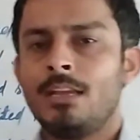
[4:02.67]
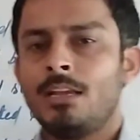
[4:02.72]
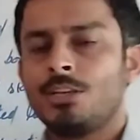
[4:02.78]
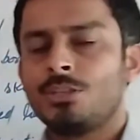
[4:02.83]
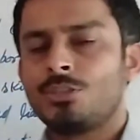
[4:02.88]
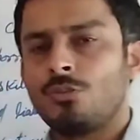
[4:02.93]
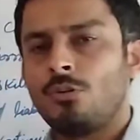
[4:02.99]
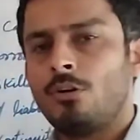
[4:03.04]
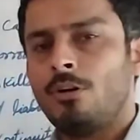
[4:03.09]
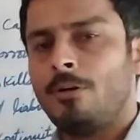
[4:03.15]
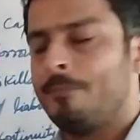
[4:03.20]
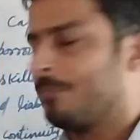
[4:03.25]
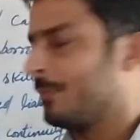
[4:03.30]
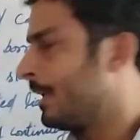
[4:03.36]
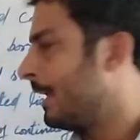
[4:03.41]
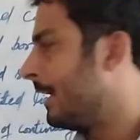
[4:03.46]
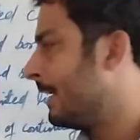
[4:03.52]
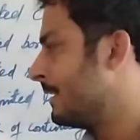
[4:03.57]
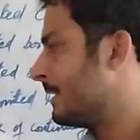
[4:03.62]
So
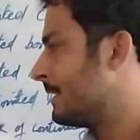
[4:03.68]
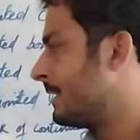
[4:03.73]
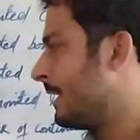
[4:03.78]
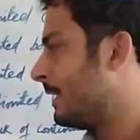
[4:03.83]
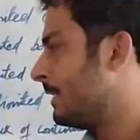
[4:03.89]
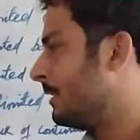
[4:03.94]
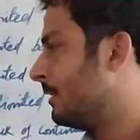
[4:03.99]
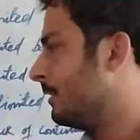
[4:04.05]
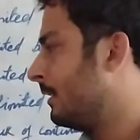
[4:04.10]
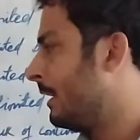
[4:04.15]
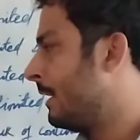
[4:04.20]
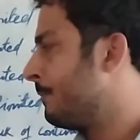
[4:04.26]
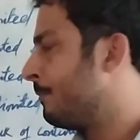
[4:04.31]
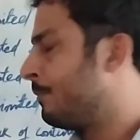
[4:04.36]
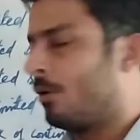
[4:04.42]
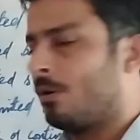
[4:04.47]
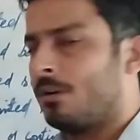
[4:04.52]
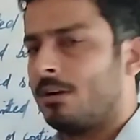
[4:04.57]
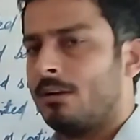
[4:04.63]
it is another
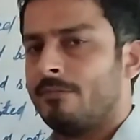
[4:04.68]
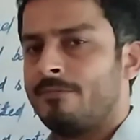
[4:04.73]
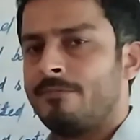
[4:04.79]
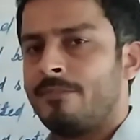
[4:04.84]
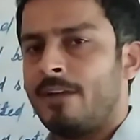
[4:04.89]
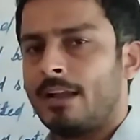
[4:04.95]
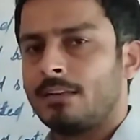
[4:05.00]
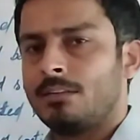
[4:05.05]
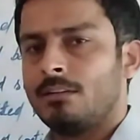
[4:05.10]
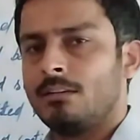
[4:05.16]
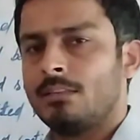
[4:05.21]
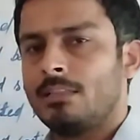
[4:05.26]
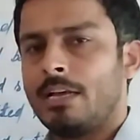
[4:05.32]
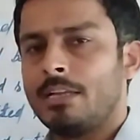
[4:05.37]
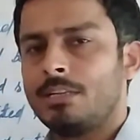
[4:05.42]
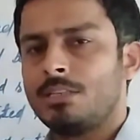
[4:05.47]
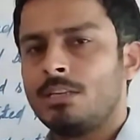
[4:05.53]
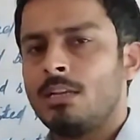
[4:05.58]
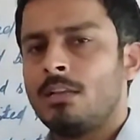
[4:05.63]
important factor
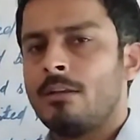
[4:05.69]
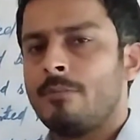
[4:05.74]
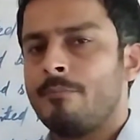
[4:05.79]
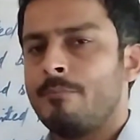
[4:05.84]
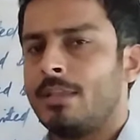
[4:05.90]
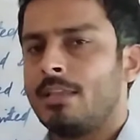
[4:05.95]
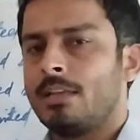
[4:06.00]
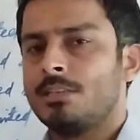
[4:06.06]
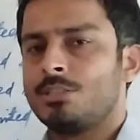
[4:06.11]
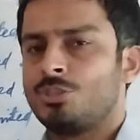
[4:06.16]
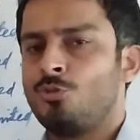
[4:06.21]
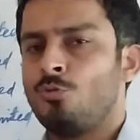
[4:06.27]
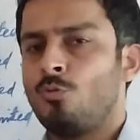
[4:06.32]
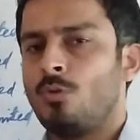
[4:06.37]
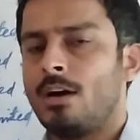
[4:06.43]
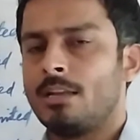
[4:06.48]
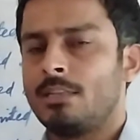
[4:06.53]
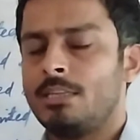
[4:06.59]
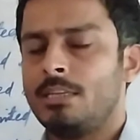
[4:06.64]
that because
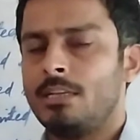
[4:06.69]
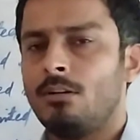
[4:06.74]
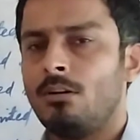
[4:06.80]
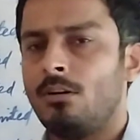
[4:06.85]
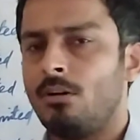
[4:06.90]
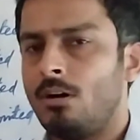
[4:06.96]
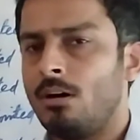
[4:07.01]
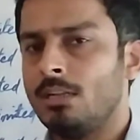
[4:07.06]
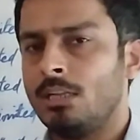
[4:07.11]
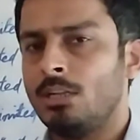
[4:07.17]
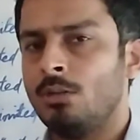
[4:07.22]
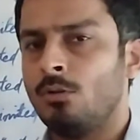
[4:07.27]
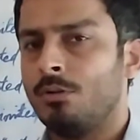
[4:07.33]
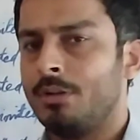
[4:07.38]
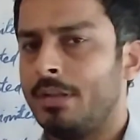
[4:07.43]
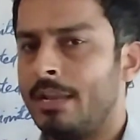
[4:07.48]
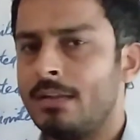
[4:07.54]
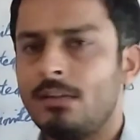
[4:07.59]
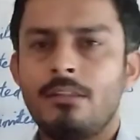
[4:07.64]
you are the all
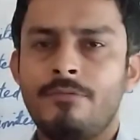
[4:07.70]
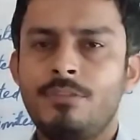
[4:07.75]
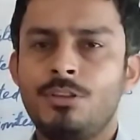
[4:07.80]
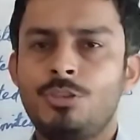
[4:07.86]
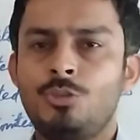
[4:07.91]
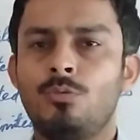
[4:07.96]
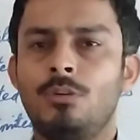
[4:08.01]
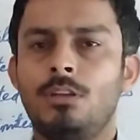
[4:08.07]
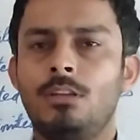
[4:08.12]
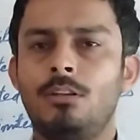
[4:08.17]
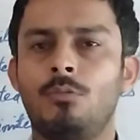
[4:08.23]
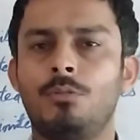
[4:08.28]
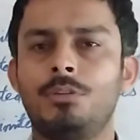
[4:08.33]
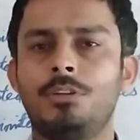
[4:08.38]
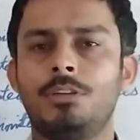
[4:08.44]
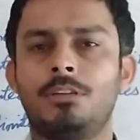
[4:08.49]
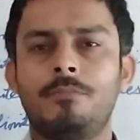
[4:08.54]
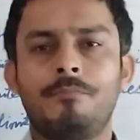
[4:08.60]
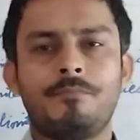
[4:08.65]
alone individual
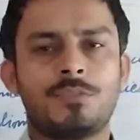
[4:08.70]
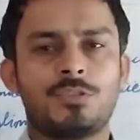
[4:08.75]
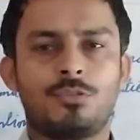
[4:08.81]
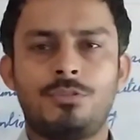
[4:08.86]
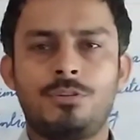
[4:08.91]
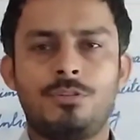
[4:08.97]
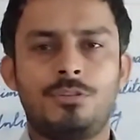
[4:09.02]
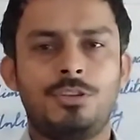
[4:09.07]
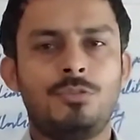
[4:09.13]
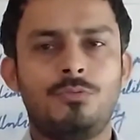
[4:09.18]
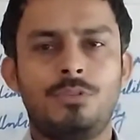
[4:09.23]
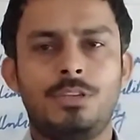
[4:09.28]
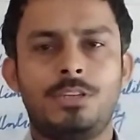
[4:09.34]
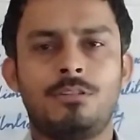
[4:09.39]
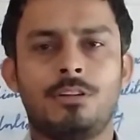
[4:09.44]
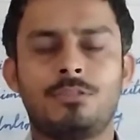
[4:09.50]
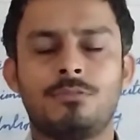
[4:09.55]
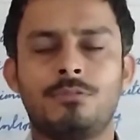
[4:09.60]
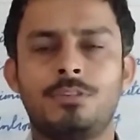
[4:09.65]
owner, so you need
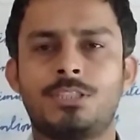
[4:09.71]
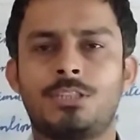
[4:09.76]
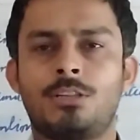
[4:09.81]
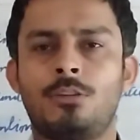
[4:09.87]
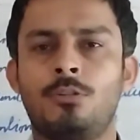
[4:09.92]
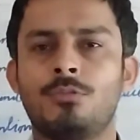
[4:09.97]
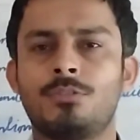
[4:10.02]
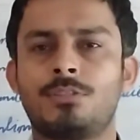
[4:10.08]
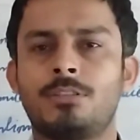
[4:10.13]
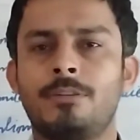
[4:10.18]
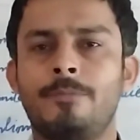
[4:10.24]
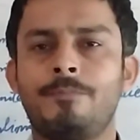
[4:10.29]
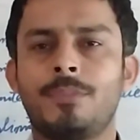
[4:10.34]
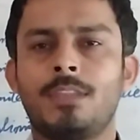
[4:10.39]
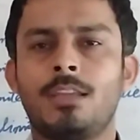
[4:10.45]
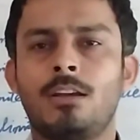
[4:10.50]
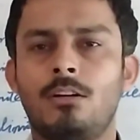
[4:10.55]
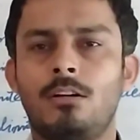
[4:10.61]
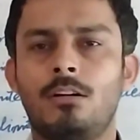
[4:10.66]
not to disclose
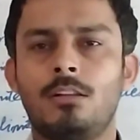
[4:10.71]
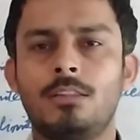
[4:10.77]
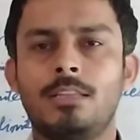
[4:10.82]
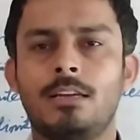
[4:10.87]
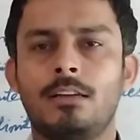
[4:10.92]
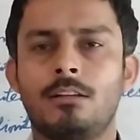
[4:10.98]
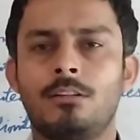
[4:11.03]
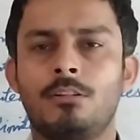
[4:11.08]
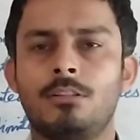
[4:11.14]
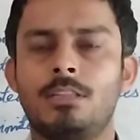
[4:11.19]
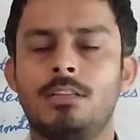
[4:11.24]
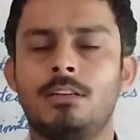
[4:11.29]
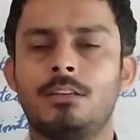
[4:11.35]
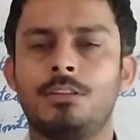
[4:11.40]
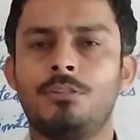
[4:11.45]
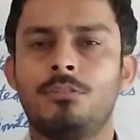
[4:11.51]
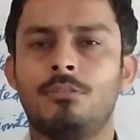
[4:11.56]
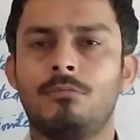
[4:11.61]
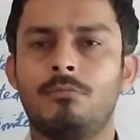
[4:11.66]
all
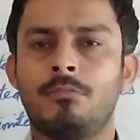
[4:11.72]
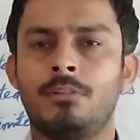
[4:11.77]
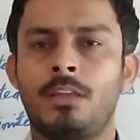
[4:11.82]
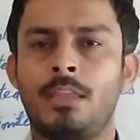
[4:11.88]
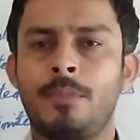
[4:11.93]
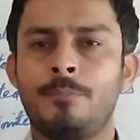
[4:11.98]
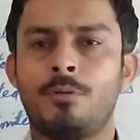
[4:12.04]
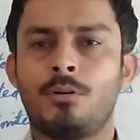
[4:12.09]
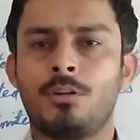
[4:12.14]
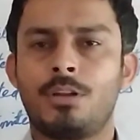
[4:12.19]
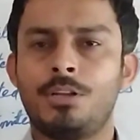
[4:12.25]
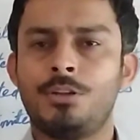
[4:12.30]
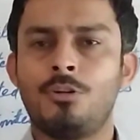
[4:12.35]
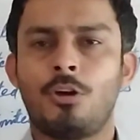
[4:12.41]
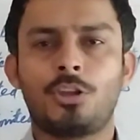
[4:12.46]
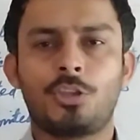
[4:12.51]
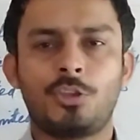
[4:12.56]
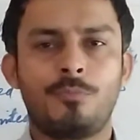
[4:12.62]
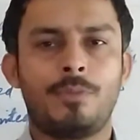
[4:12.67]
the important
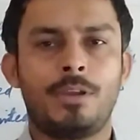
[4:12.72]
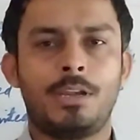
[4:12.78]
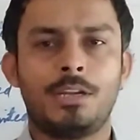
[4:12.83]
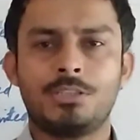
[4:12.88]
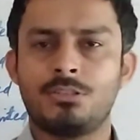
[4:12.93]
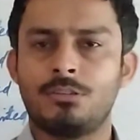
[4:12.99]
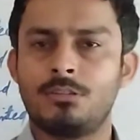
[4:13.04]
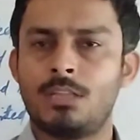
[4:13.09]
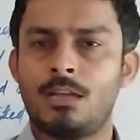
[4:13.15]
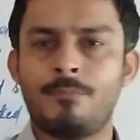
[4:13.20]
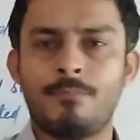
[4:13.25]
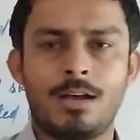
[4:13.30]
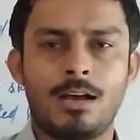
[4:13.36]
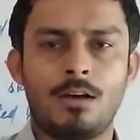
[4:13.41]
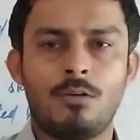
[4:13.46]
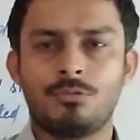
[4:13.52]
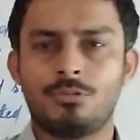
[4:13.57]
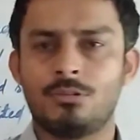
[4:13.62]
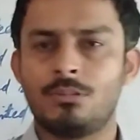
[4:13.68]
documents or the
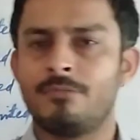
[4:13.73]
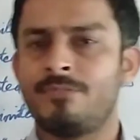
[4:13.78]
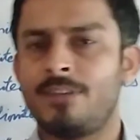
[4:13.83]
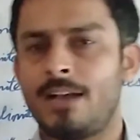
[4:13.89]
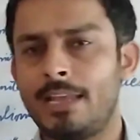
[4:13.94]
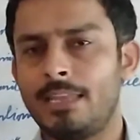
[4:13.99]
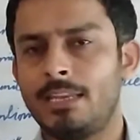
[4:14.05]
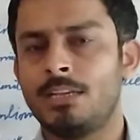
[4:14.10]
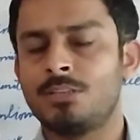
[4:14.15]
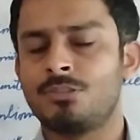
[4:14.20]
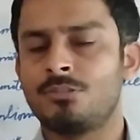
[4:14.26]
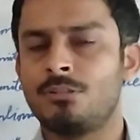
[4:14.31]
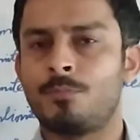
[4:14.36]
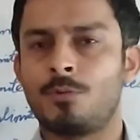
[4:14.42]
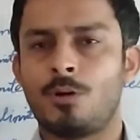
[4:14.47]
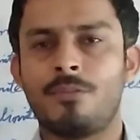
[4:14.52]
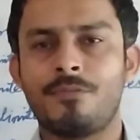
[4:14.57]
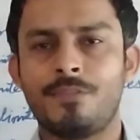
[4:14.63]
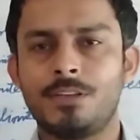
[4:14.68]
amount or the finance or the
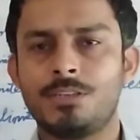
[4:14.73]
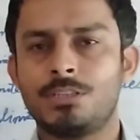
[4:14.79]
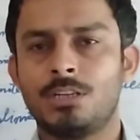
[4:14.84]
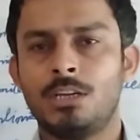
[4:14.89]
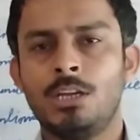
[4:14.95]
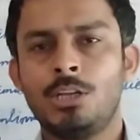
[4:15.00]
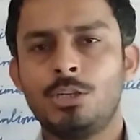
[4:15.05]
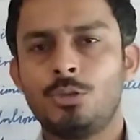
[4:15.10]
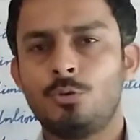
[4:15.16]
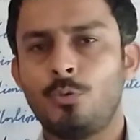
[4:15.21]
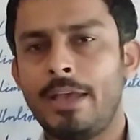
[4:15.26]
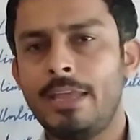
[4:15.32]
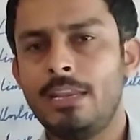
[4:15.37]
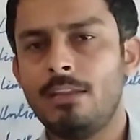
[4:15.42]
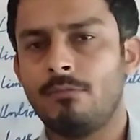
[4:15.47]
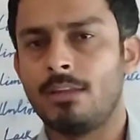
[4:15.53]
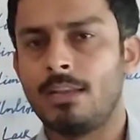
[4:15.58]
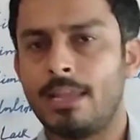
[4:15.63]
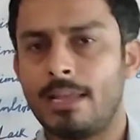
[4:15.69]
profit to
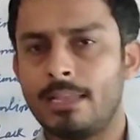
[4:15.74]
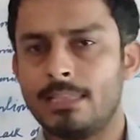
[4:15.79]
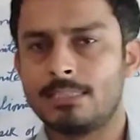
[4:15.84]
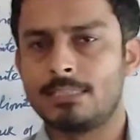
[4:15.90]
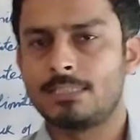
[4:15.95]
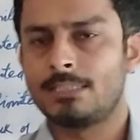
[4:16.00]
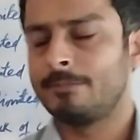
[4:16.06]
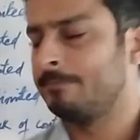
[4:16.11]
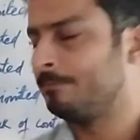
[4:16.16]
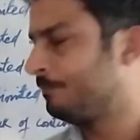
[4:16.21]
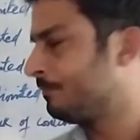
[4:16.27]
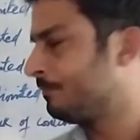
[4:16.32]
anyone else.